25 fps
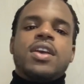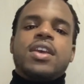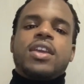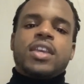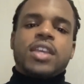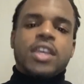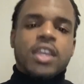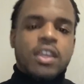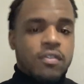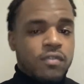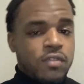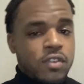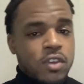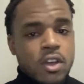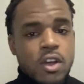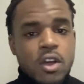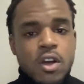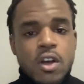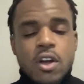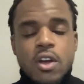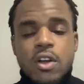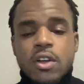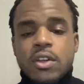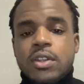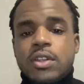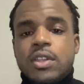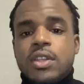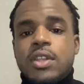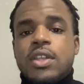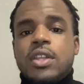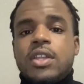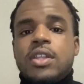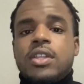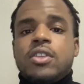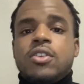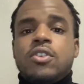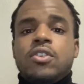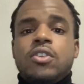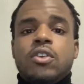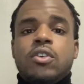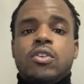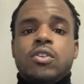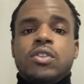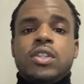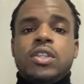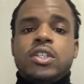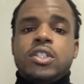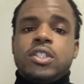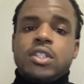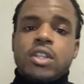give y'all,
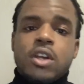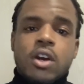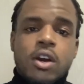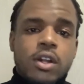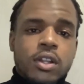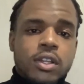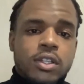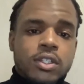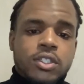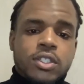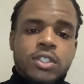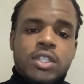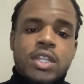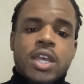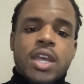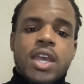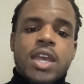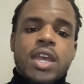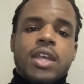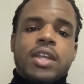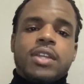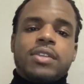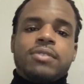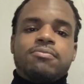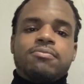this knowledge that